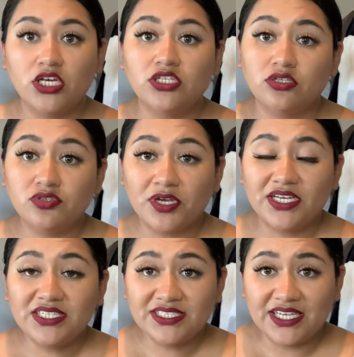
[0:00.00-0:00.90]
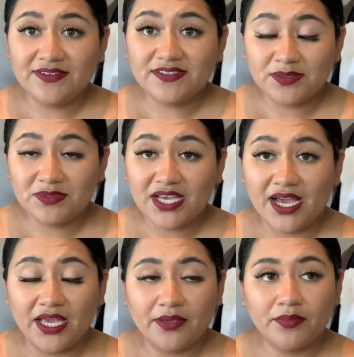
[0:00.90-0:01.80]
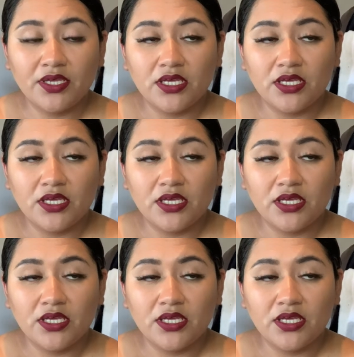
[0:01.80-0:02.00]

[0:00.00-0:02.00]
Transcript: to try and save some time,